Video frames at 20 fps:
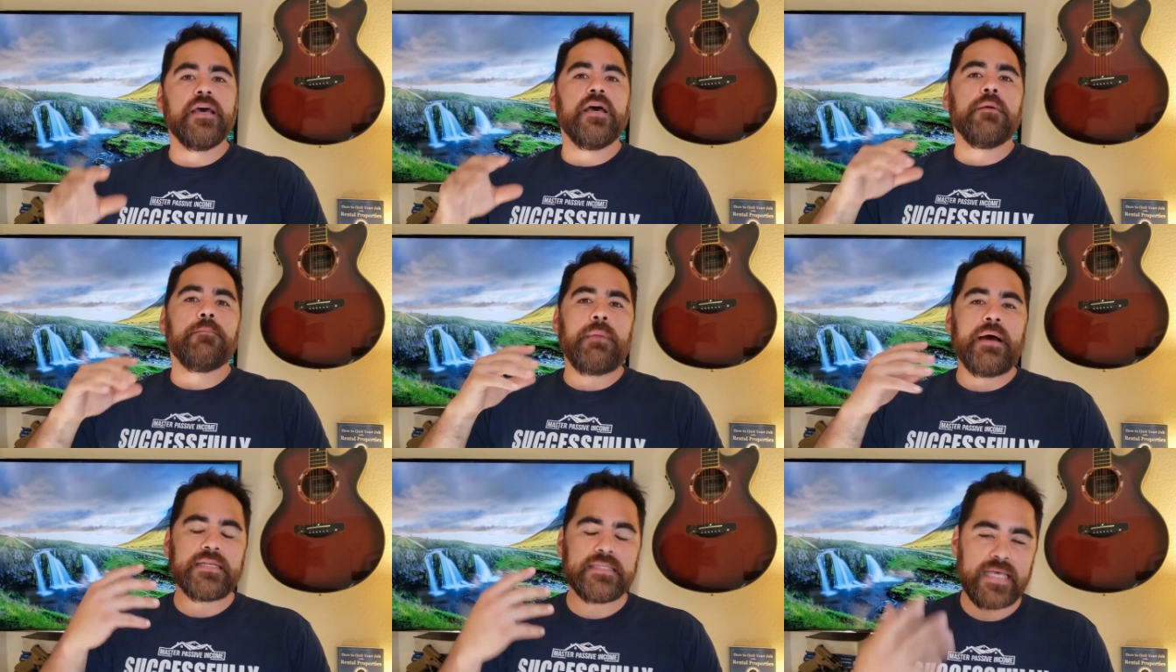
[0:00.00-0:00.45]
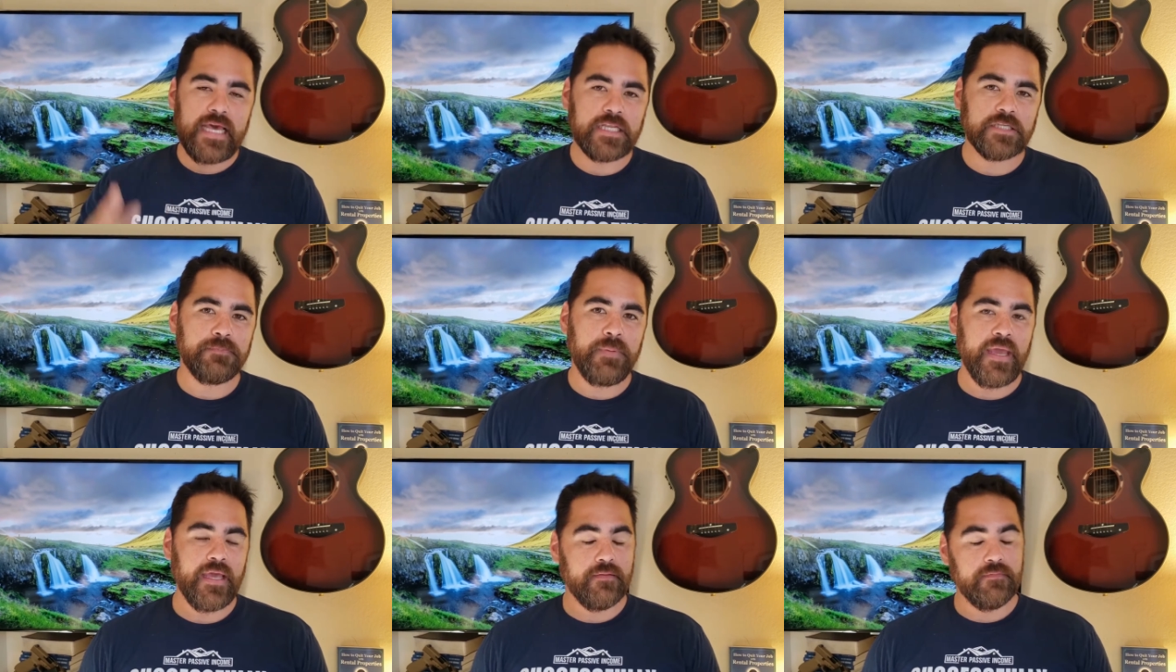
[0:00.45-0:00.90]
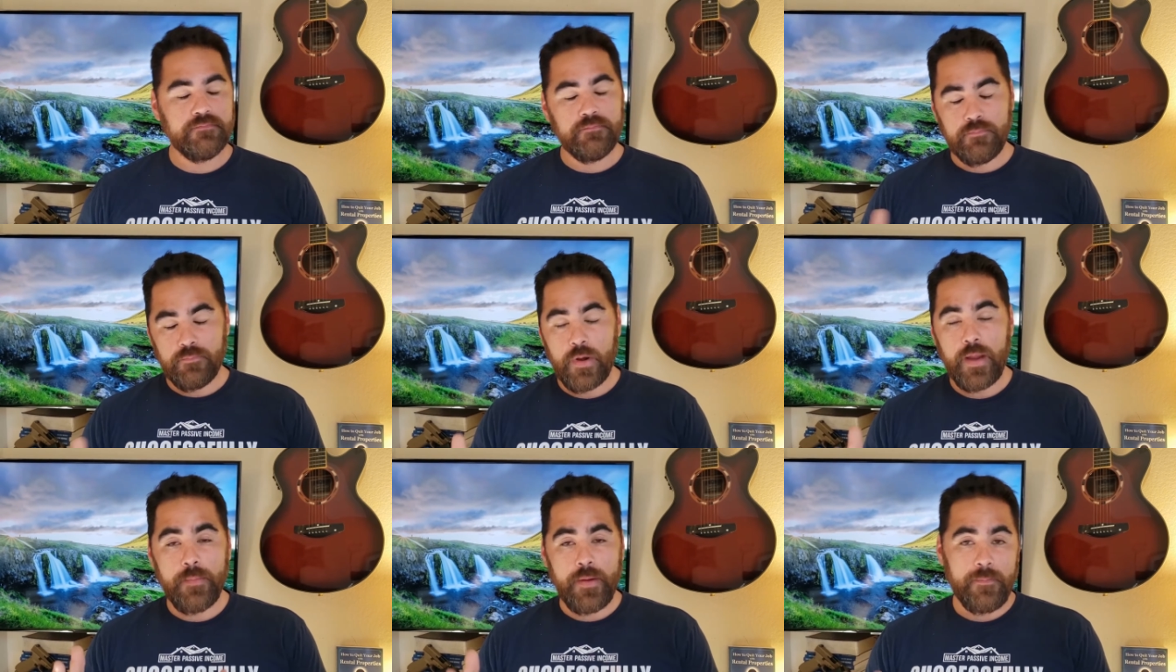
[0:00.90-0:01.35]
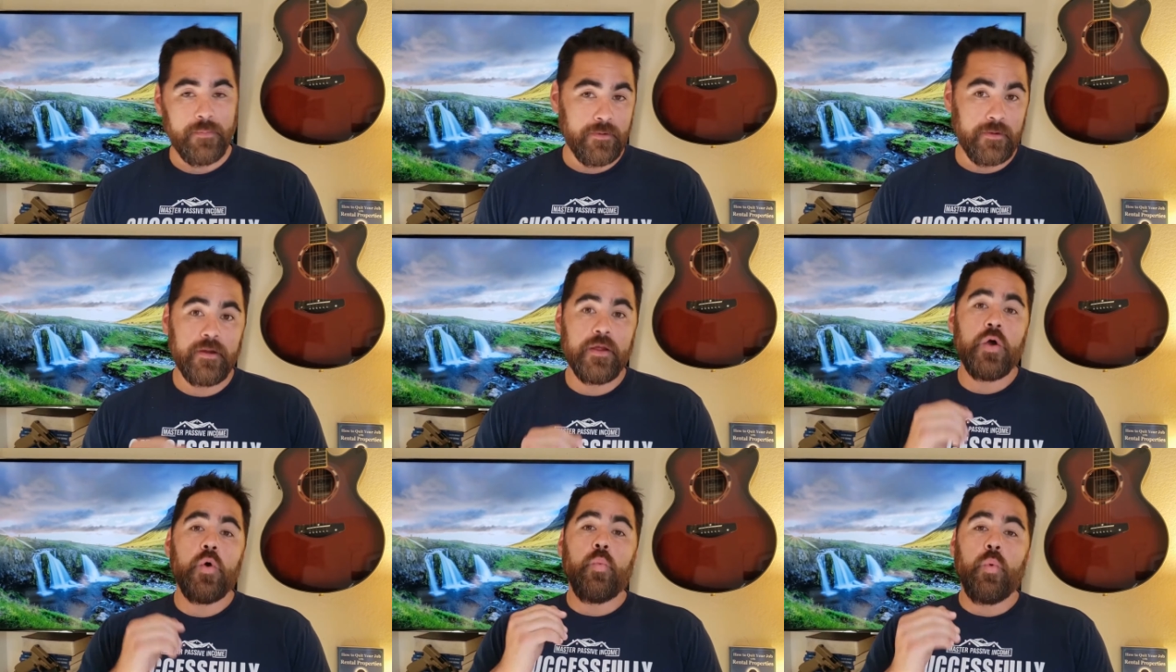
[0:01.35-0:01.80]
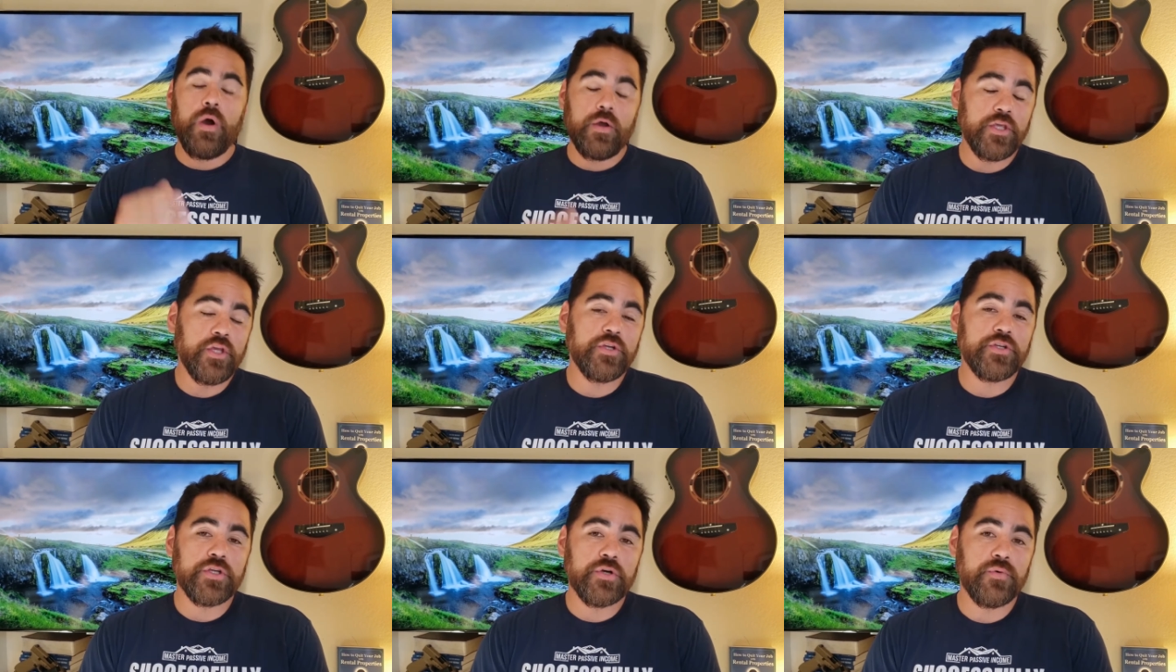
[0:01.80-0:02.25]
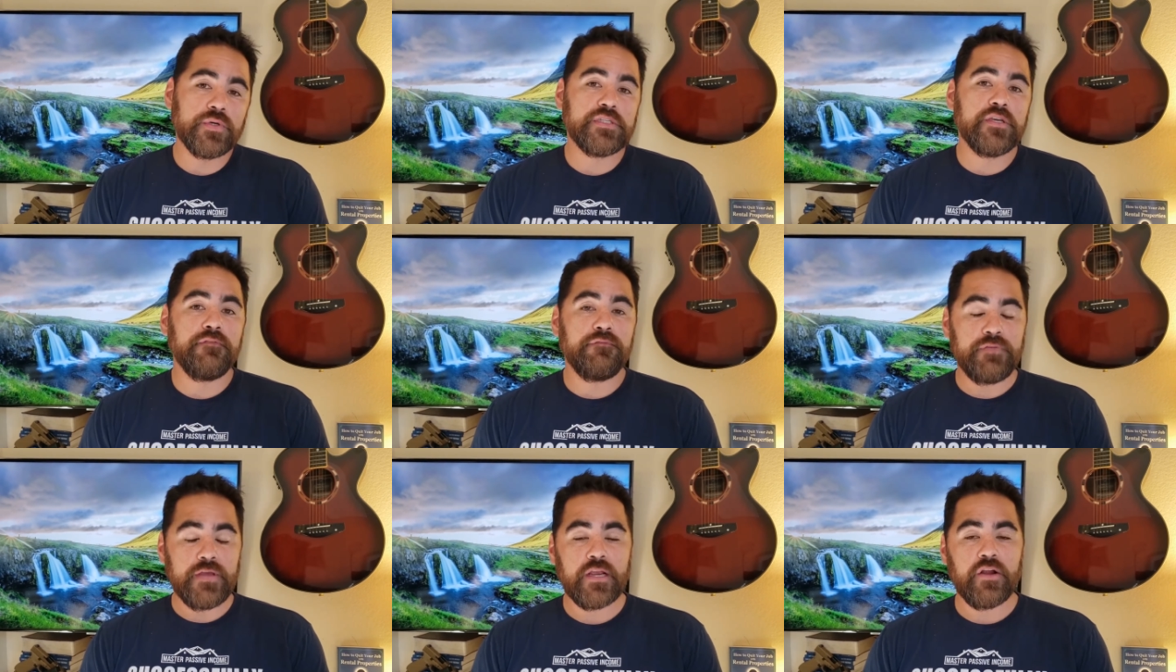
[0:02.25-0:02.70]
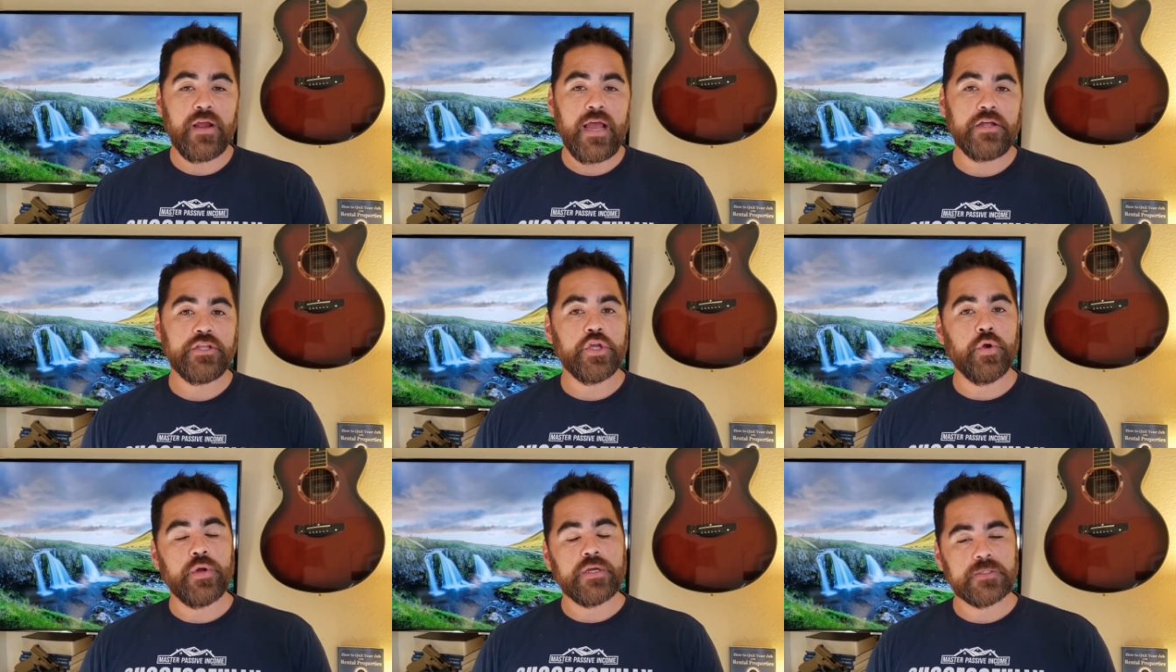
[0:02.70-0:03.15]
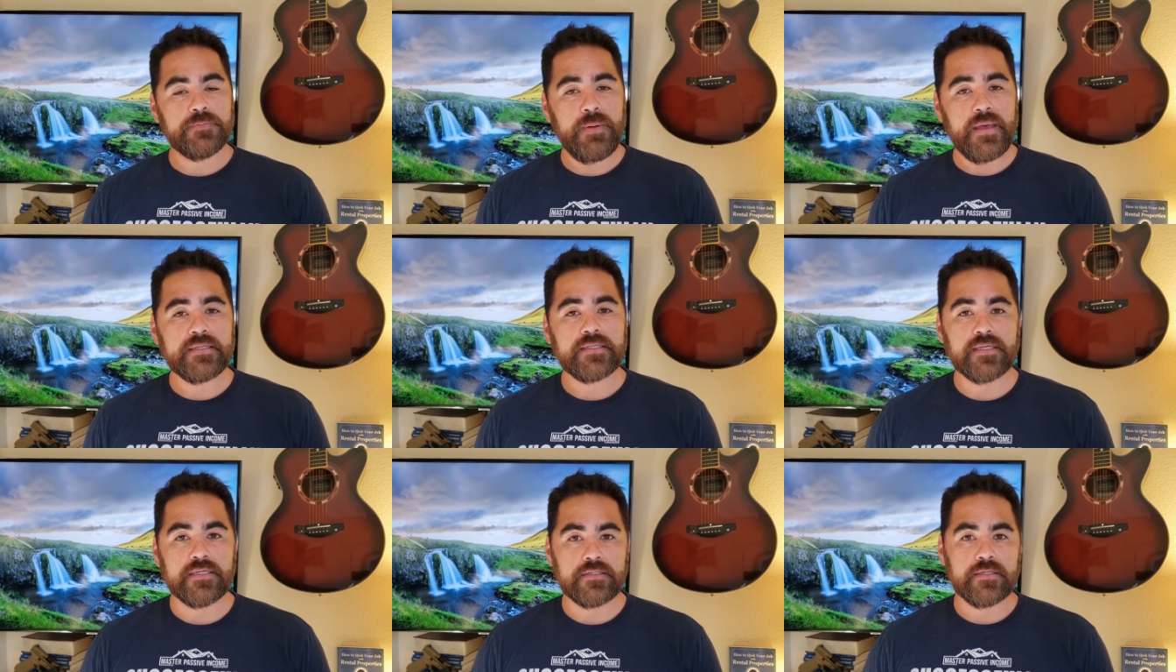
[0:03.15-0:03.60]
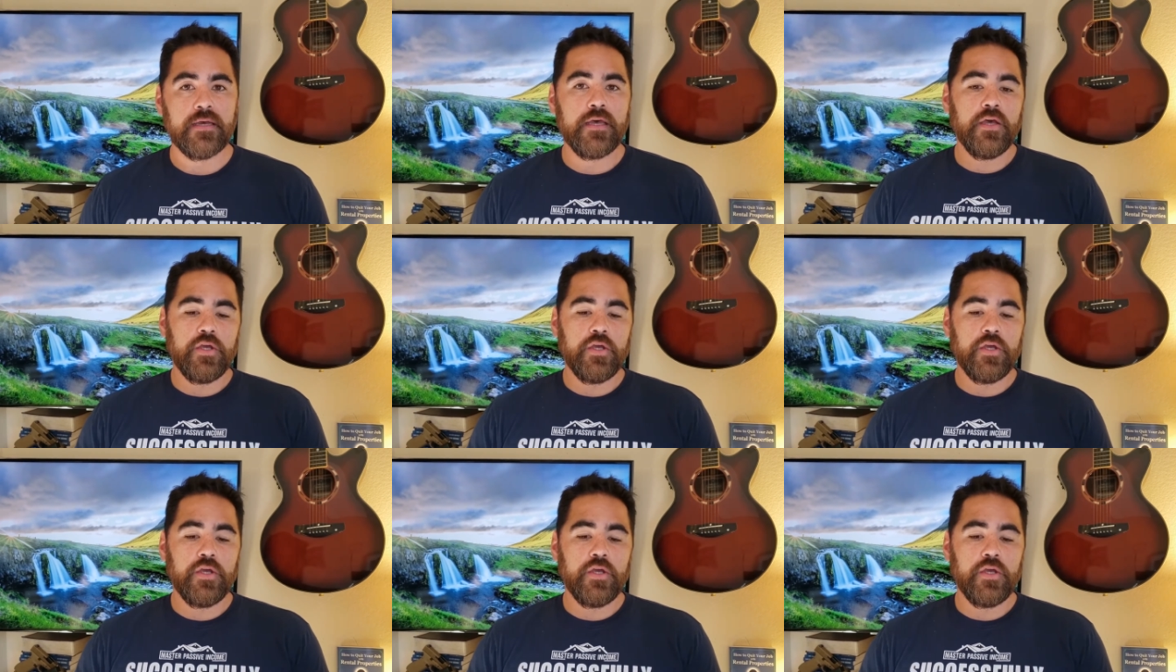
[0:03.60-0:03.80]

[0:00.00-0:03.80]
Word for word: My tenants pay it. Remember, what you do is you figure out your expenses